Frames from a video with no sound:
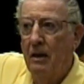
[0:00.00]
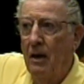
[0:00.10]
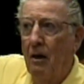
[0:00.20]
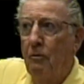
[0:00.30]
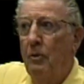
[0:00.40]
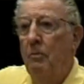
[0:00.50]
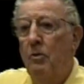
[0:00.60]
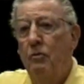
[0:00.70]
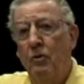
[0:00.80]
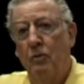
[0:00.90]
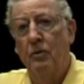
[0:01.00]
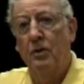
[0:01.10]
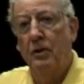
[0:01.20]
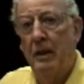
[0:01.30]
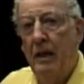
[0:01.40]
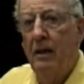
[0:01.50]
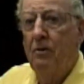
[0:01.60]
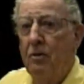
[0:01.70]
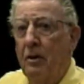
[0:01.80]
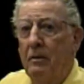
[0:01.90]
Now, if we move over to the
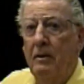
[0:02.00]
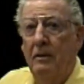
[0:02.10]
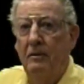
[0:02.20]
engine,